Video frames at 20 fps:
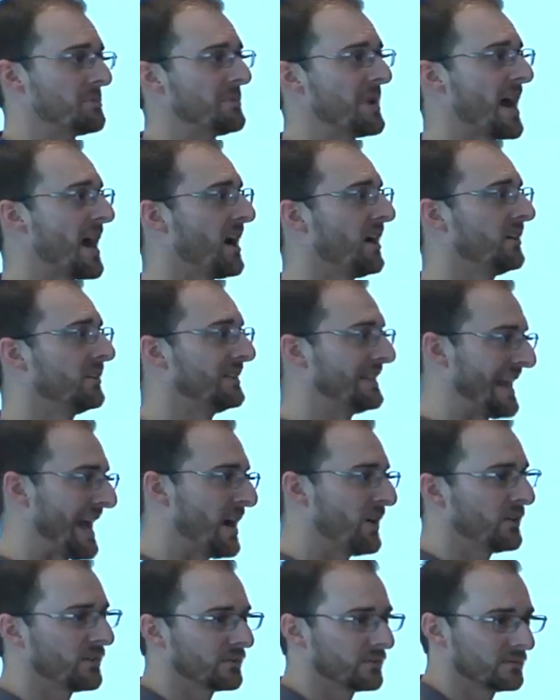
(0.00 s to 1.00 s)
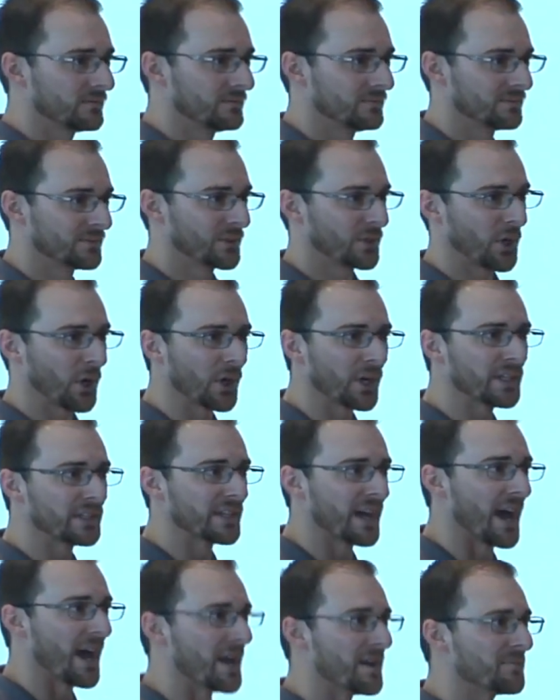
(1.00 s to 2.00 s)
Now, now current
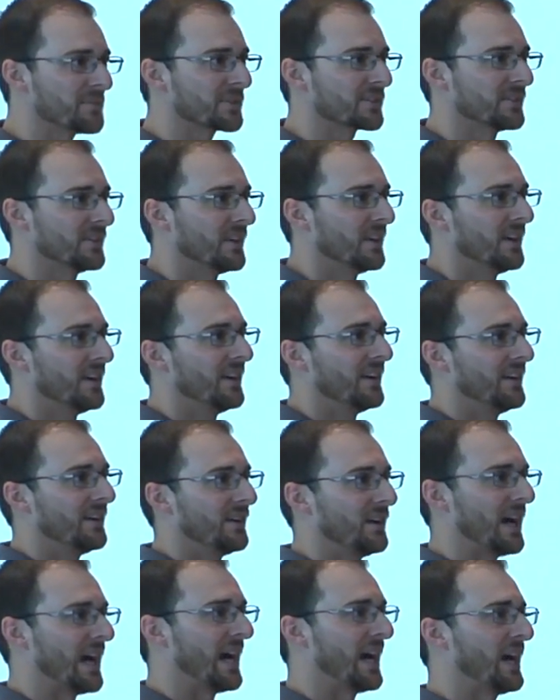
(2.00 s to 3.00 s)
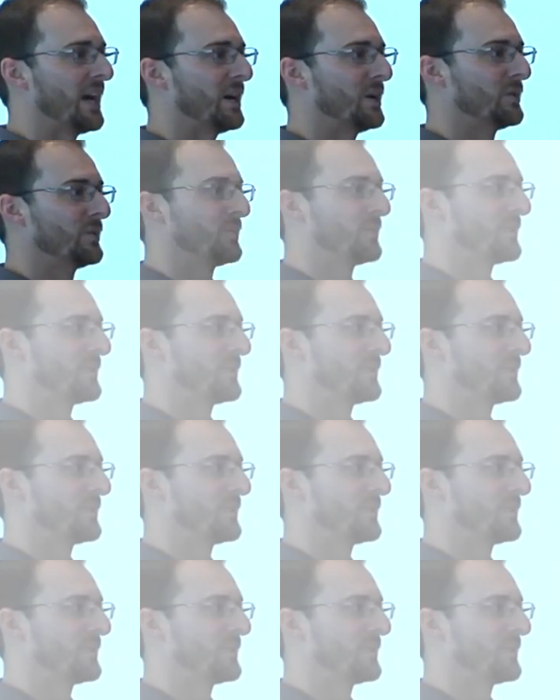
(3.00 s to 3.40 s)
times, uh,